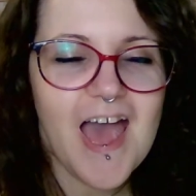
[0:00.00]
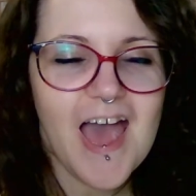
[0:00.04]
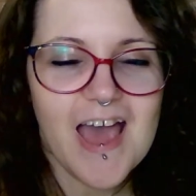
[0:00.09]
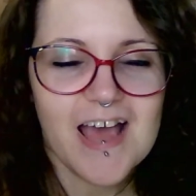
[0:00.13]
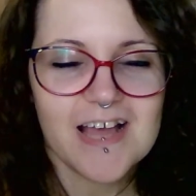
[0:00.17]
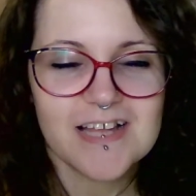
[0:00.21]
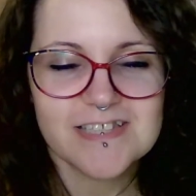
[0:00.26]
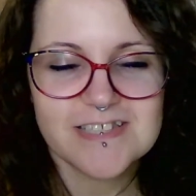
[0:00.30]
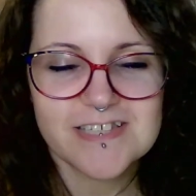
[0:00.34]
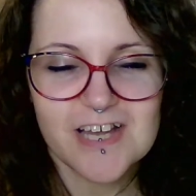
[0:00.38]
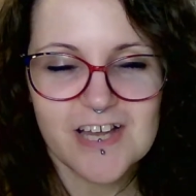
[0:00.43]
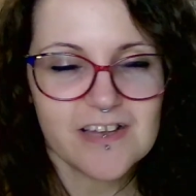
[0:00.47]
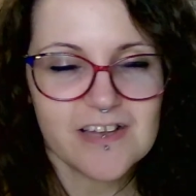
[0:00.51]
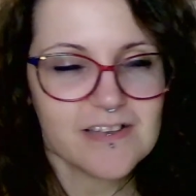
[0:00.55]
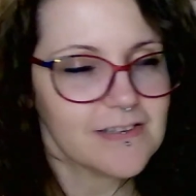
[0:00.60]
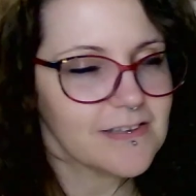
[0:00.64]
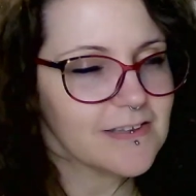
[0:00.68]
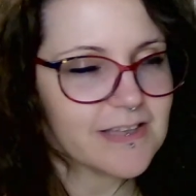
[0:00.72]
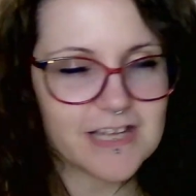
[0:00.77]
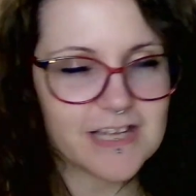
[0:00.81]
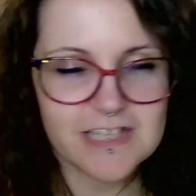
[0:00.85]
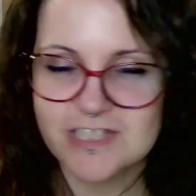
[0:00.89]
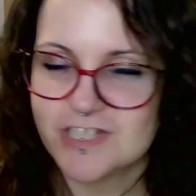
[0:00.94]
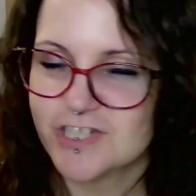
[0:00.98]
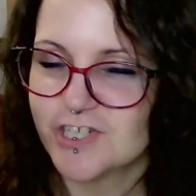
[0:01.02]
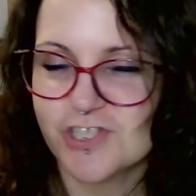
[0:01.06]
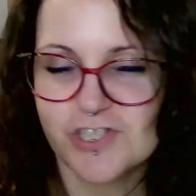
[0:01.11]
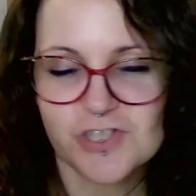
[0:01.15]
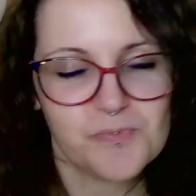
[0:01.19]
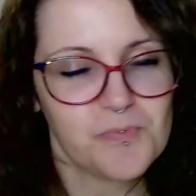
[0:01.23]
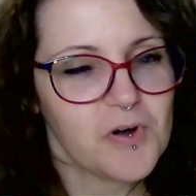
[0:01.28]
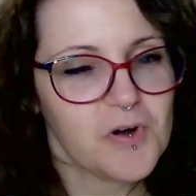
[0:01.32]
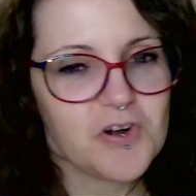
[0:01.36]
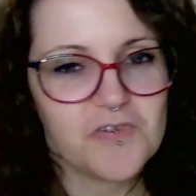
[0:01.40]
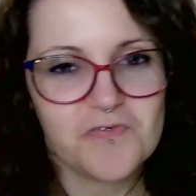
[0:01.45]
And that's just
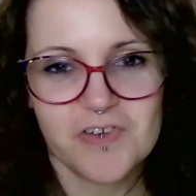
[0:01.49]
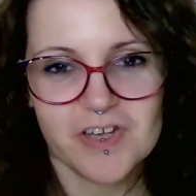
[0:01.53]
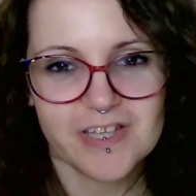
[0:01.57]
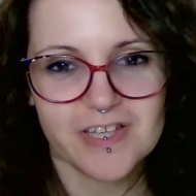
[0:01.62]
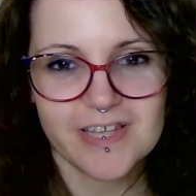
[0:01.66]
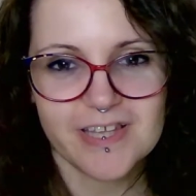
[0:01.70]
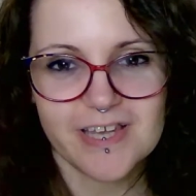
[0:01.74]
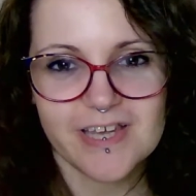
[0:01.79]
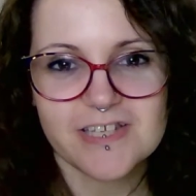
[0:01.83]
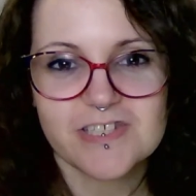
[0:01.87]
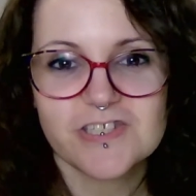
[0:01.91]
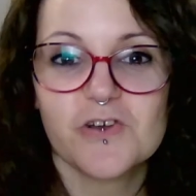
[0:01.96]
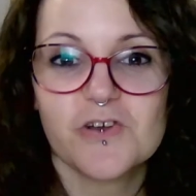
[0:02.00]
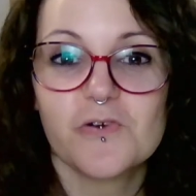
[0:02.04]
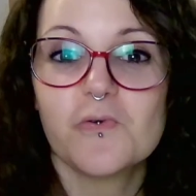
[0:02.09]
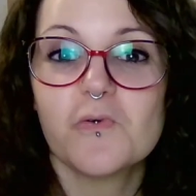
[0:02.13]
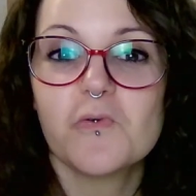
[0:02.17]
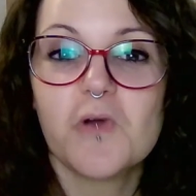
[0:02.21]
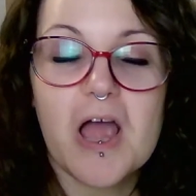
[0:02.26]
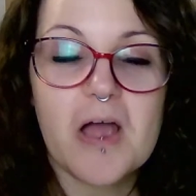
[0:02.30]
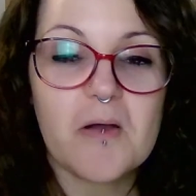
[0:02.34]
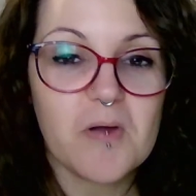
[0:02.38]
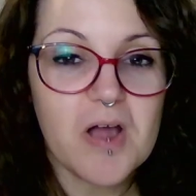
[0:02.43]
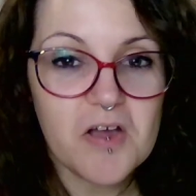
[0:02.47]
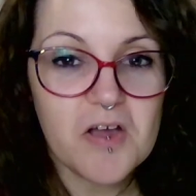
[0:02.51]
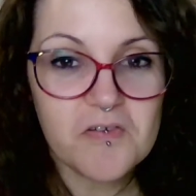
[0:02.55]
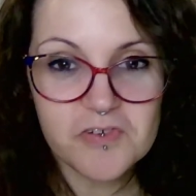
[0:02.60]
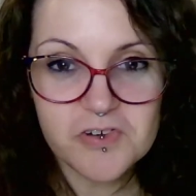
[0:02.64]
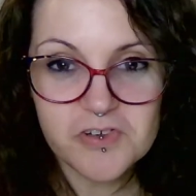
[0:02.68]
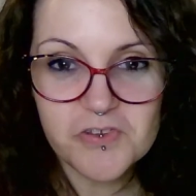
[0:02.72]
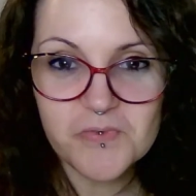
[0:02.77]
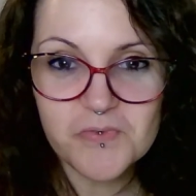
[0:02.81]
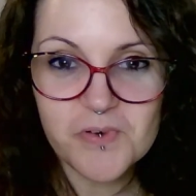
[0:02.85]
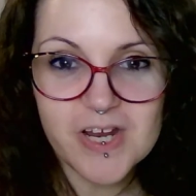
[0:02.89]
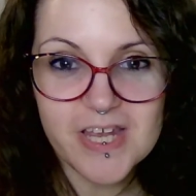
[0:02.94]
the perfect thing. So
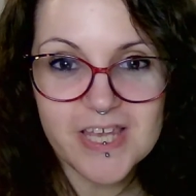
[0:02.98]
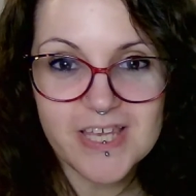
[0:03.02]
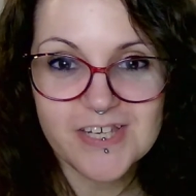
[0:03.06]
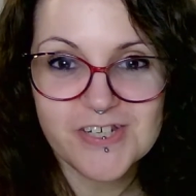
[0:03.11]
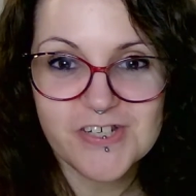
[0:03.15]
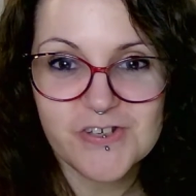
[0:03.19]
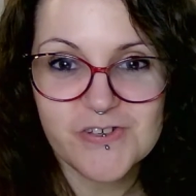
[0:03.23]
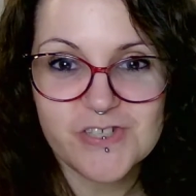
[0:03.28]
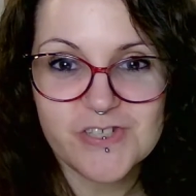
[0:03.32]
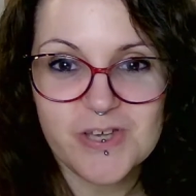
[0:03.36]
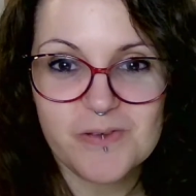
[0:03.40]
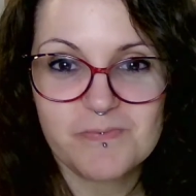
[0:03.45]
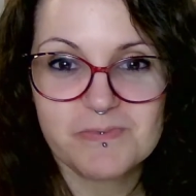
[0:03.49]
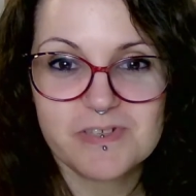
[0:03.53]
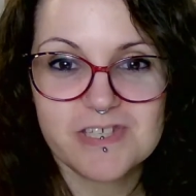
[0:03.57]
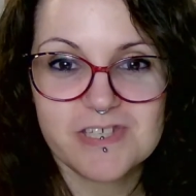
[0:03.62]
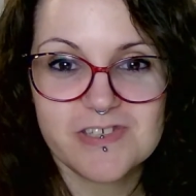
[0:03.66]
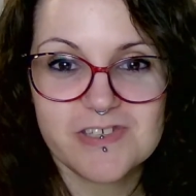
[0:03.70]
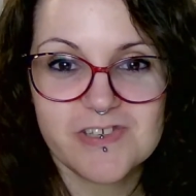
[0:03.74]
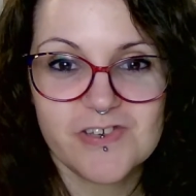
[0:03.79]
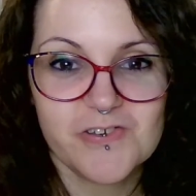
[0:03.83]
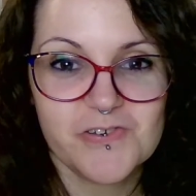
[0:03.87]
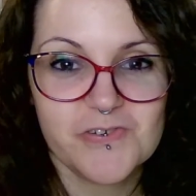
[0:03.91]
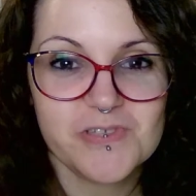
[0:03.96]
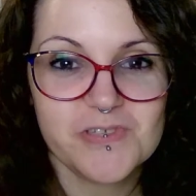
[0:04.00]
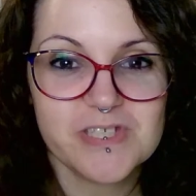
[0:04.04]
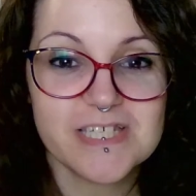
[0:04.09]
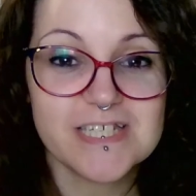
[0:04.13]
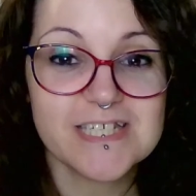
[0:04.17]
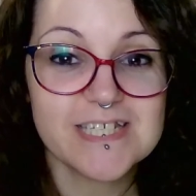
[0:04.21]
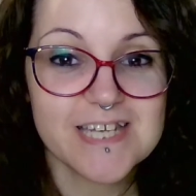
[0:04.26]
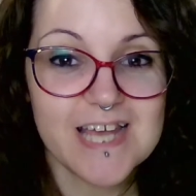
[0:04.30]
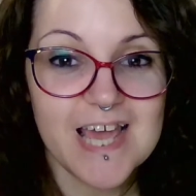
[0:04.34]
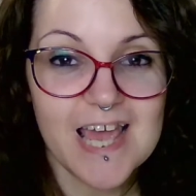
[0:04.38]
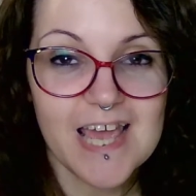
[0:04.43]
however the Reiki shows up to you
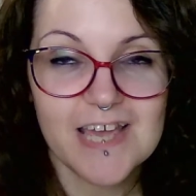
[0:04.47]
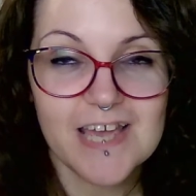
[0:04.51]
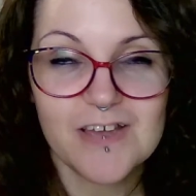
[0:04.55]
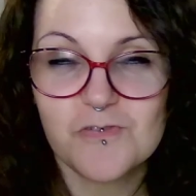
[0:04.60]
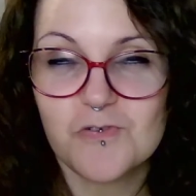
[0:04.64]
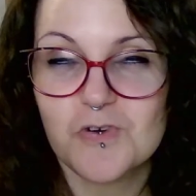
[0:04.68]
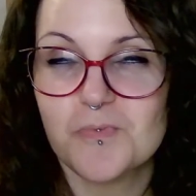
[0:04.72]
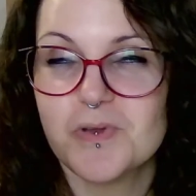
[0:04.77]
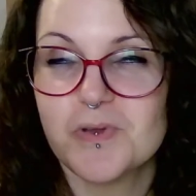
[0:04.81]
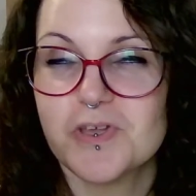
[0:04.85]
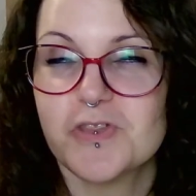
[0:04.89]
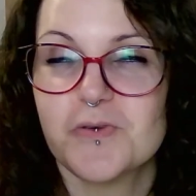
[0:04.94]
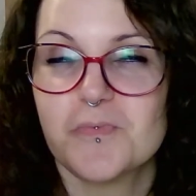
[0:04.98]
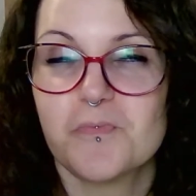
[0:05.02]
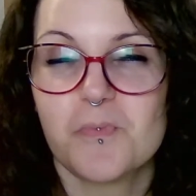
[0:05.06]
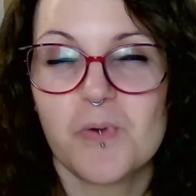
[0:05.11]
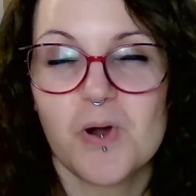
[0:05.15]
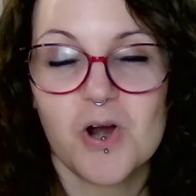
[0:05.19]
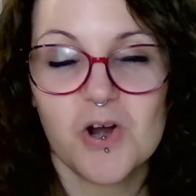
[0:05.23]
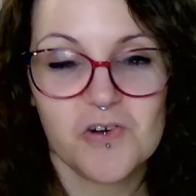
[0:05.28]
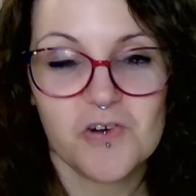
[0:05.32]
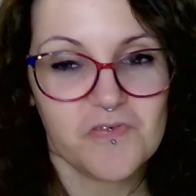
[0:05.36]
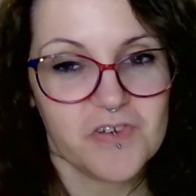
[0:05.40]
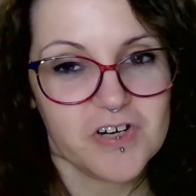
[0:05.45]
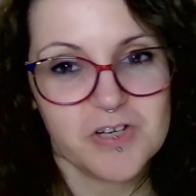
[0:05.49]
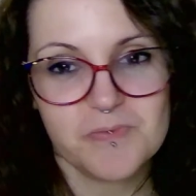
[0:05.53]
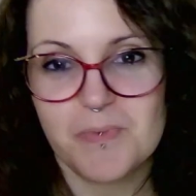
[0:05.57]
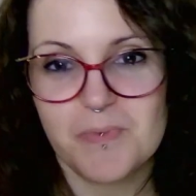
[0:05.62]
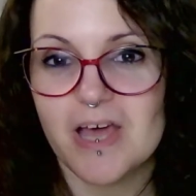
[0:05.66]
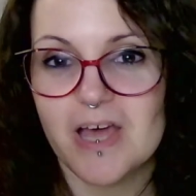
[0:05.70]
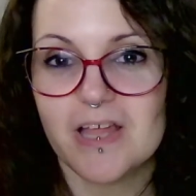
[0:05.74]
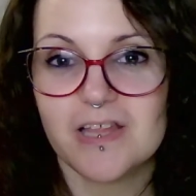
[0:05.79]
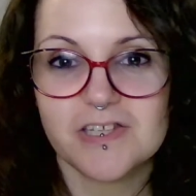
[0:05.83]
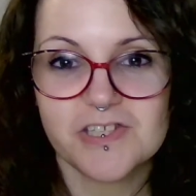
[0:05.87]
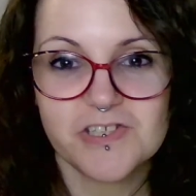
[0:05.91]
today will be the perfect
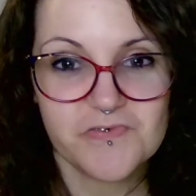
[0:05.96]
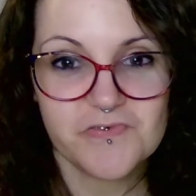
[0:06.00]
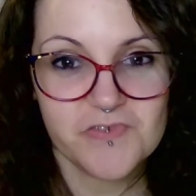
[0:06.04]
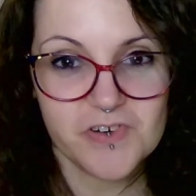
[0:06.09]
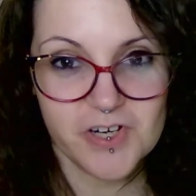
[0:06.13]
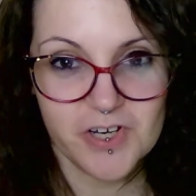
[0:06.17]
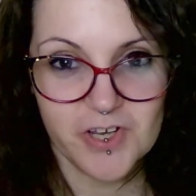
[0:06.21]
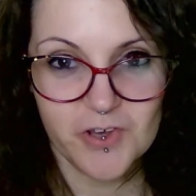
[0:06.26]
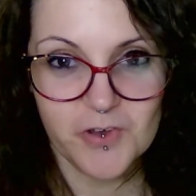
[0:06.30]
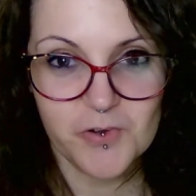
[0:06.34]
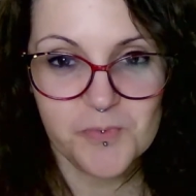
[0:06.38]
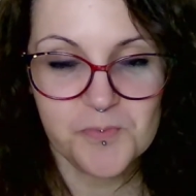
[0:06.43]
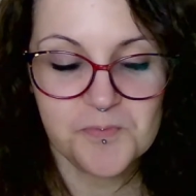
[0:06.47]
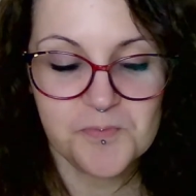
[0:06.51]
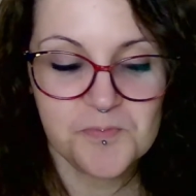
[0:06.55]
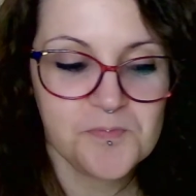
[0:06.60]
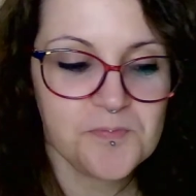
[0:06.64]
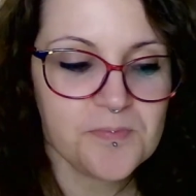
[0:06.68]
balance for you.